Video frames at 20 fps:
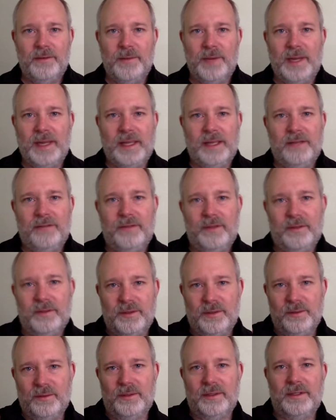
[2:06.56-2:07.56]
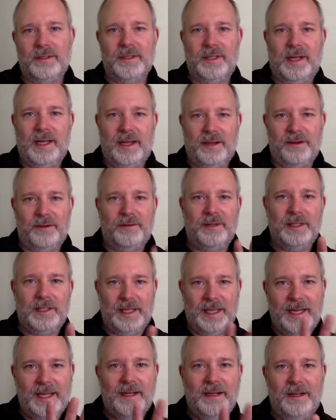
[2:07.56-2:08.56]
We might give you tools on how to
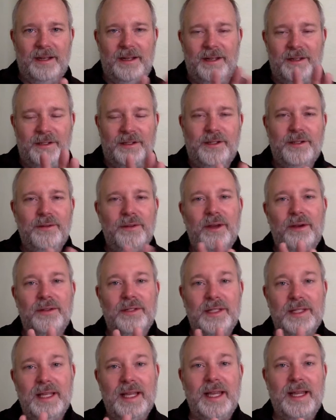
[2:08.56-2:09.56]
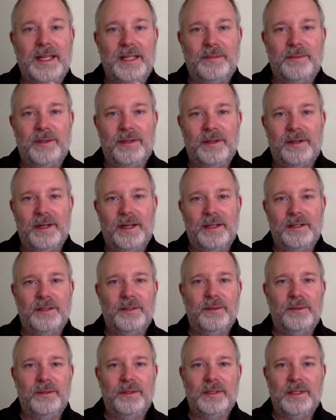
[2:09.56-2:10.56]
relate to those things, but they're not
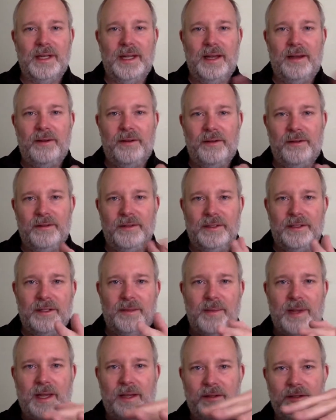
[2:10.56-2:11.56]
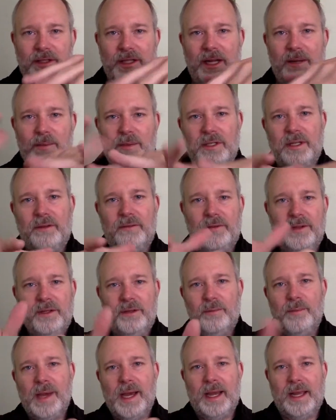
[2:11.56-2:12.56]
tools on how to somehow shape-shift
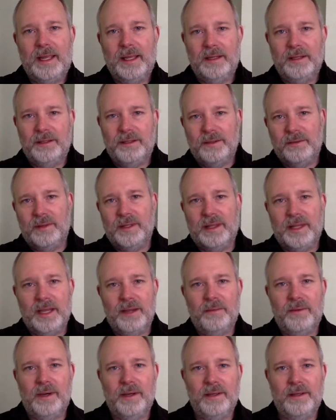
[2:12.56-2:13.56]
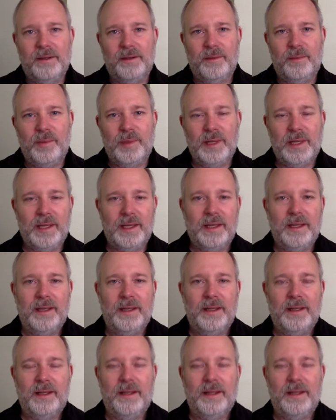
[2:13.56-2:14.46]
you back into what they want you to be.